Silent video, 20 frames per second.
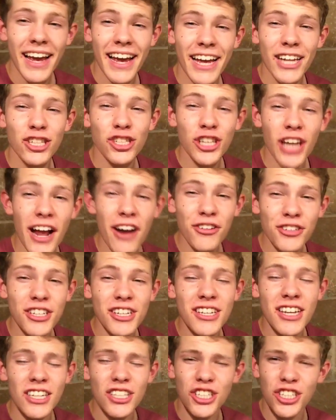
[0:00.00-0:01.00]
And shout out
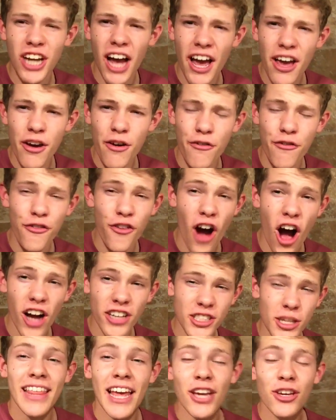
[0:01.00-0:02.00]
to this Shia
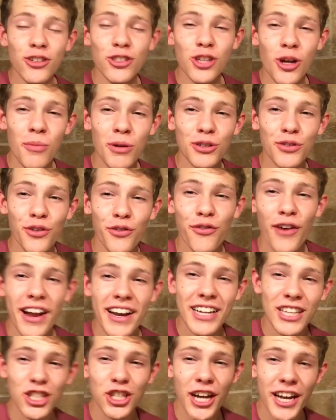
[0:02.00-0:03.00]
Fox. Thank you so much for
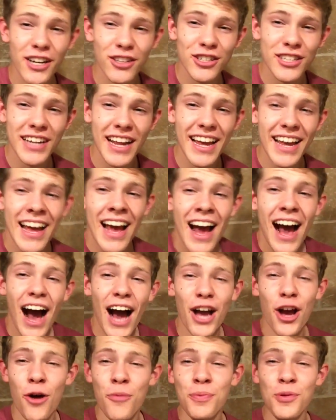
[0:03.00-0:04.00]
finding the channel today.
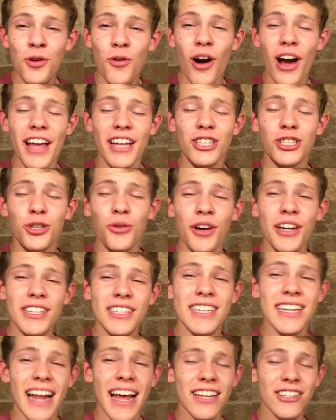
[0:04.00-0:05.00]
I hope you enjoyed
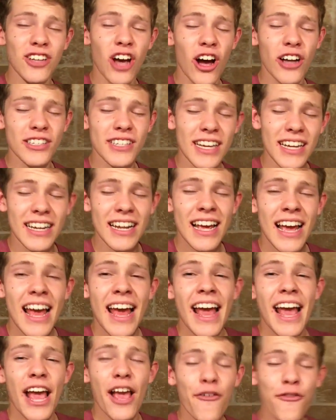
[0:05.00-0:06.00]
today's content.
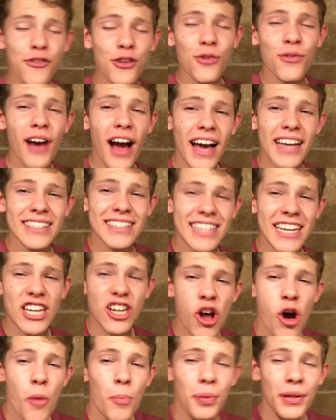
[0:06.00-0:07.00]
If you guys
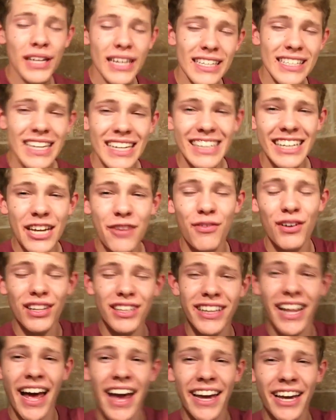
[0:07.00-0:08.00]
did, please leave a
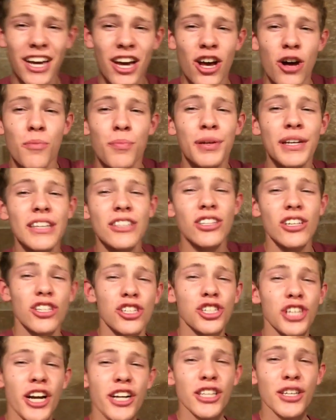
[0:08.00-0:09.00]
like, please
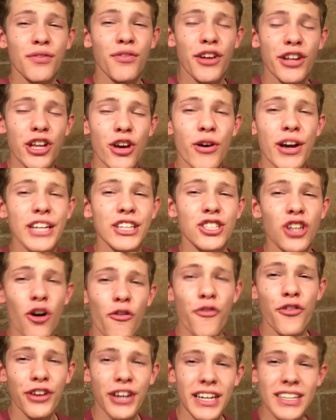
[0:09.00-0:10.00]
share this video, and
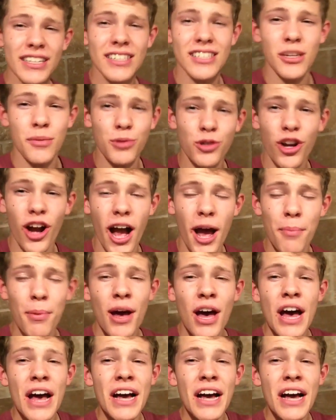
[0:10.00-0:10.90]
don't forget to subscribe